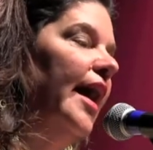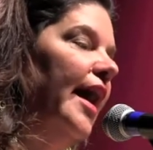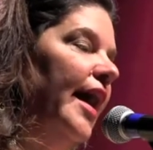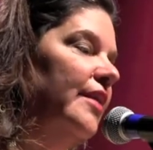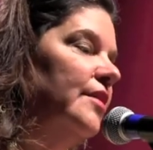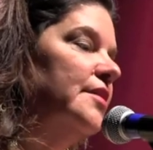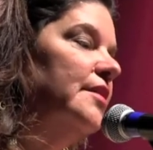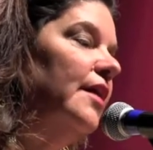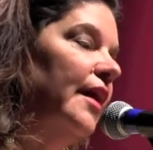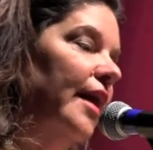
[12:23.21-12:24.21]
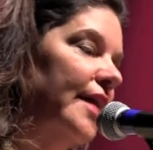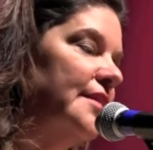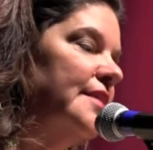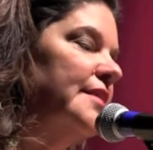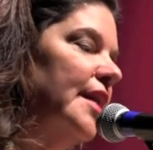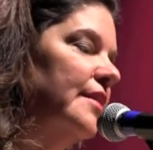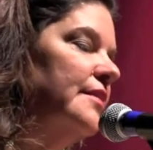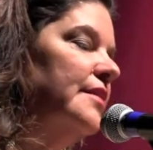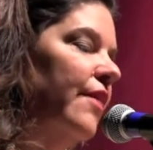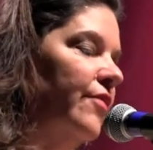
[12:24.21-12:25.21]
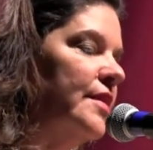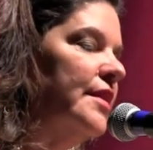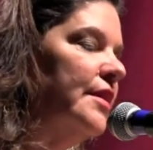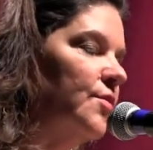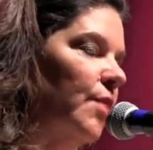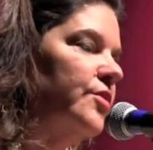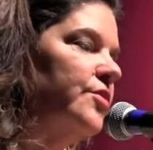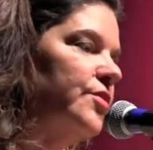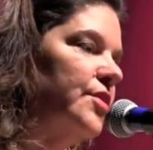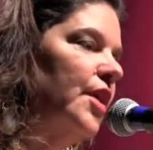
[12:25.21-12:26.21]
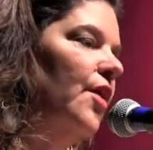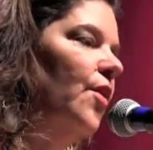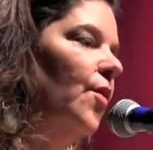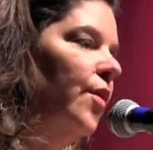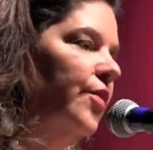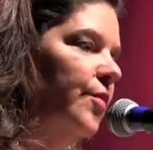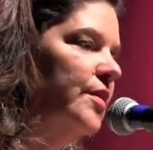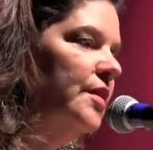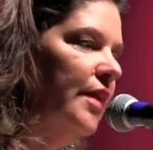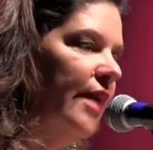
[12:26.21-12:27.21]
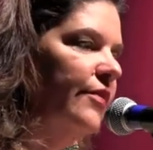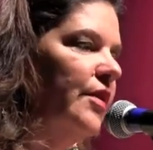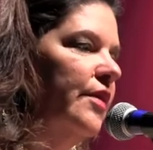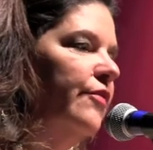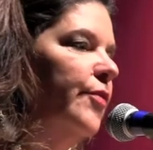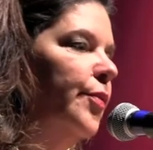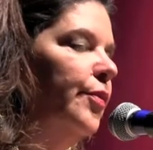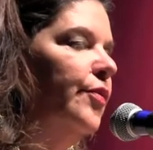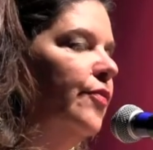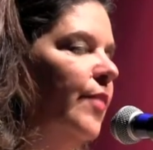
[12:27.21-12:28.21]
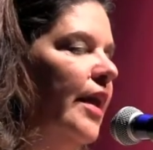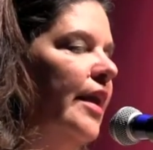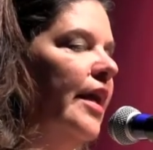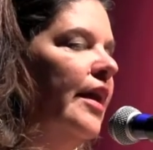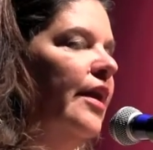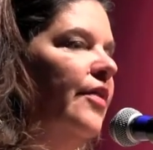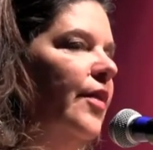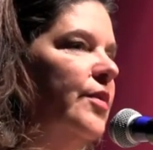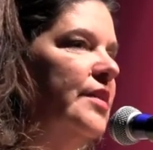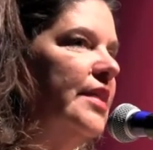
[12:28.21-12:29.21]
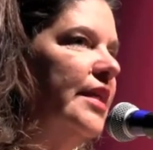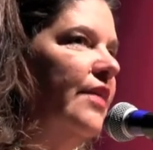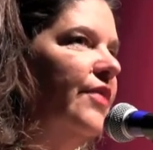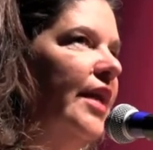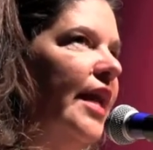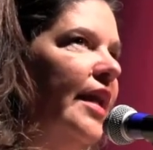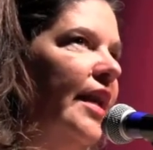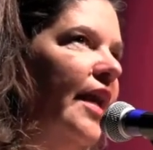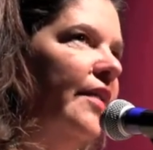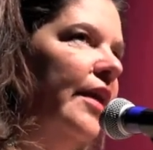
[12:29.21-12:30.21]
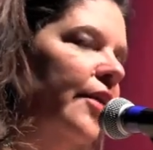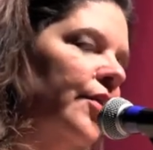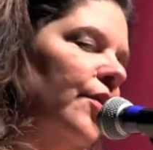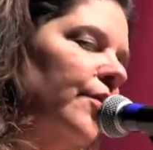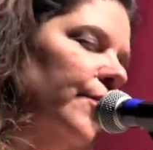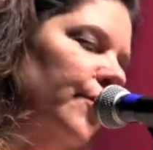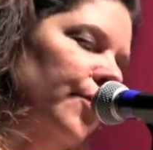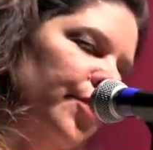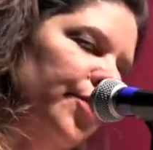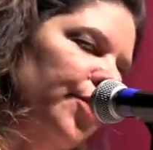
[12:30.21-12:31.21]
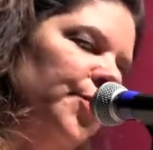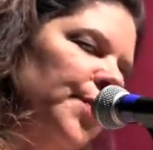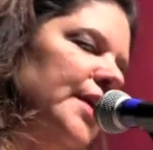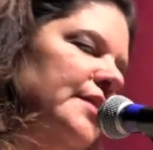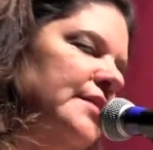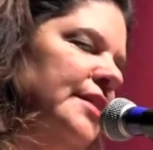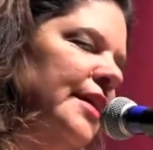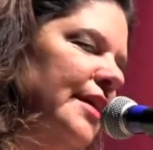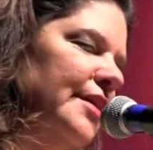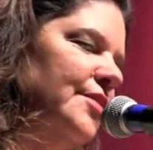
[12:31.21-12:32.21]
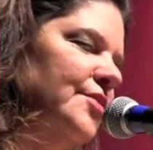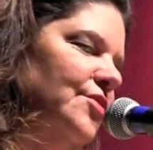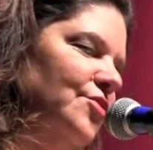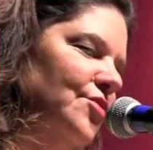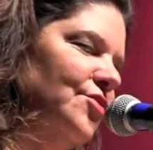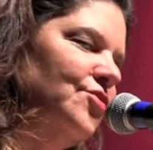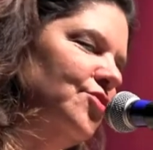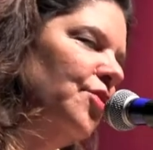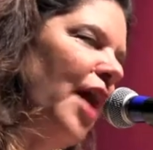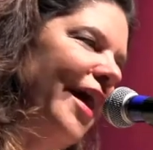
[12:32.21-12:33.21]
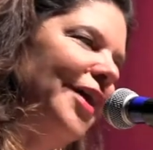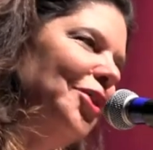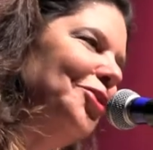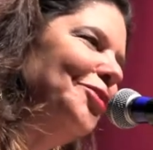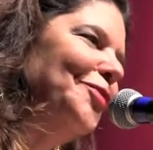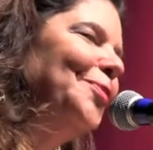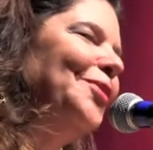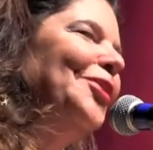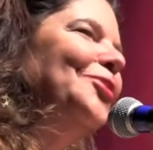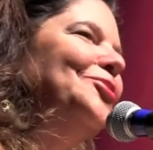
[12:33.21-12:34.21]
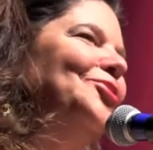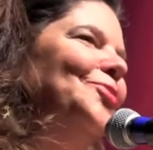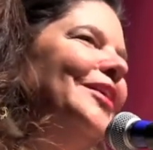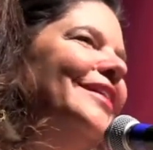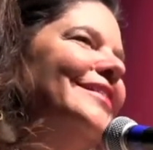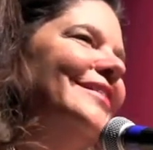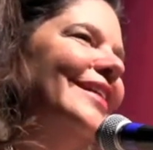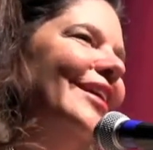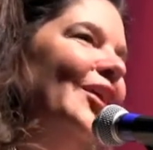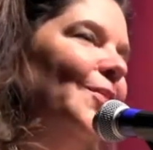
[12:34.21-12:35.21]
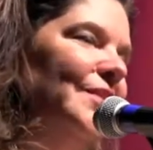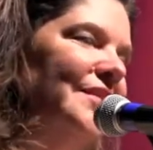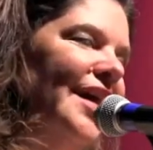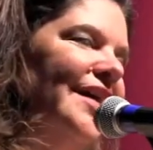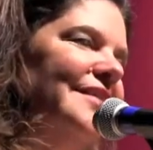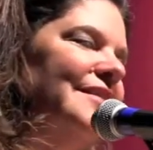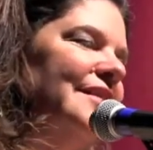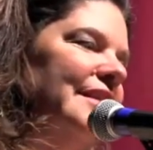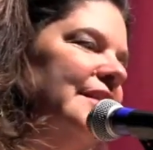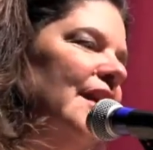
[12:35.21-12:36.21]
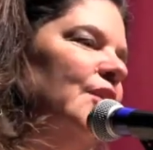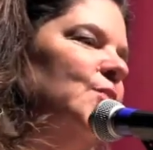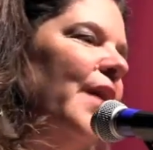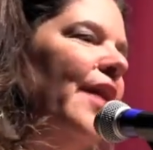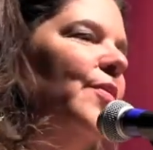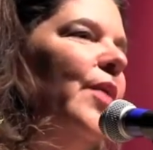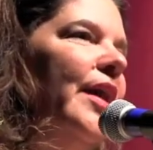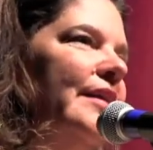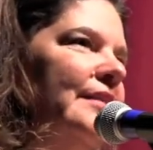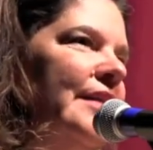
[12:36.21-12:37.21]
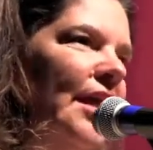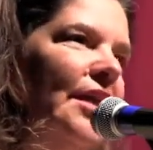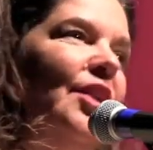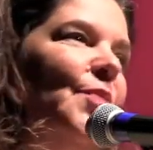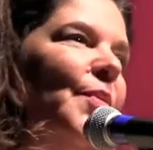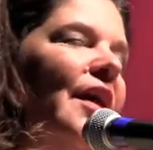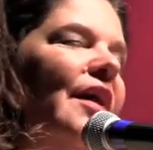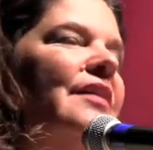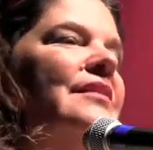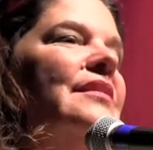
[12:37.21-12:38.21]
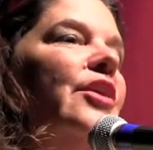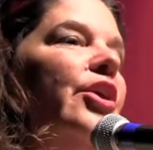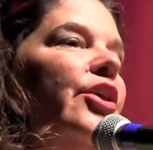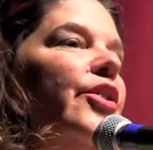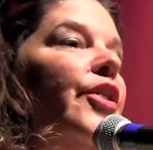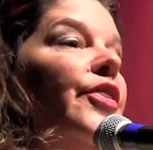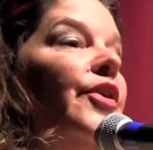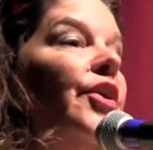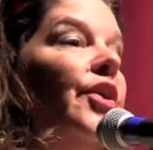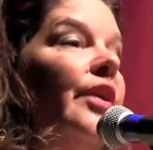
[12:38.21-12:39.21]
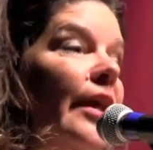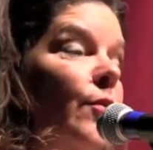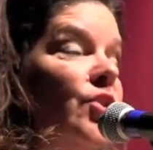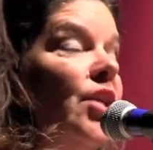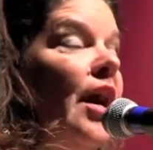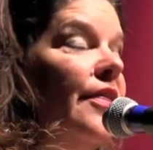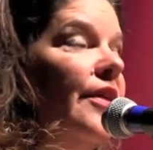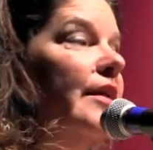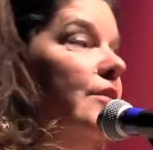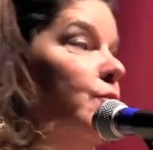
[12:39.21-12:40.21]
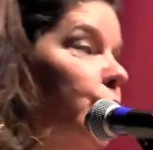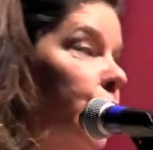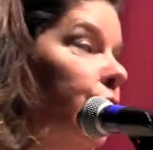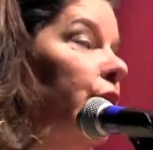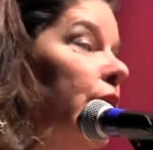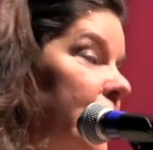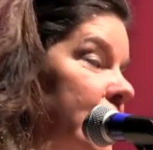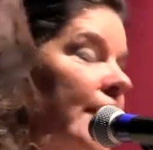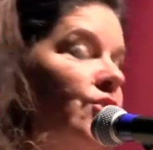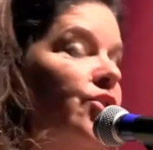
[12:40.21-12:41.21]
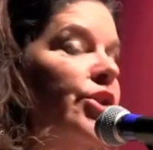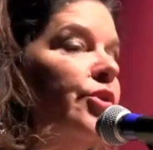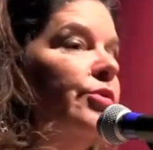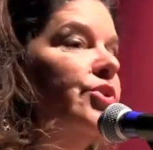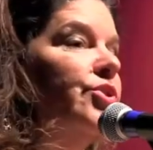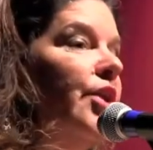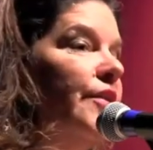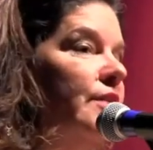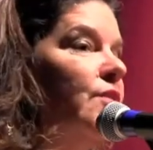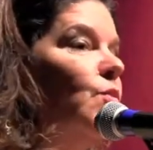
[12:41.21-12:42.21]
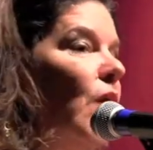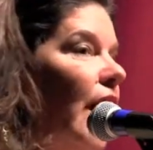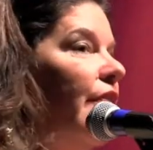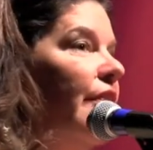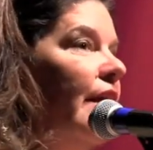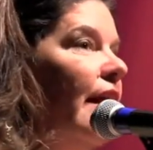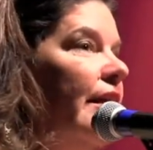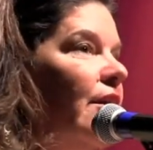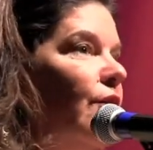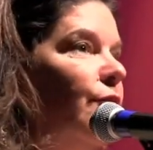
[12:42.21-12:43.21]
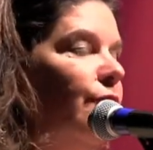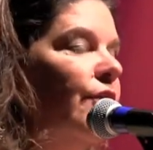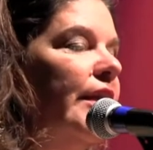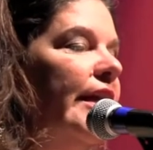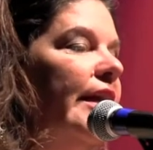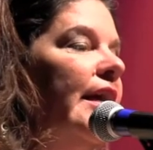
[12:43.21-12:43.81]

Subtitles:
And as I said, every 6 months or so, there was a level of improvement that was significant. And the other 3rd piece to his triangle of approach was, besides the detox pathways, killing the bugs, the 3rd, and which I think is essentially crucial, and this is why I think I healed fully,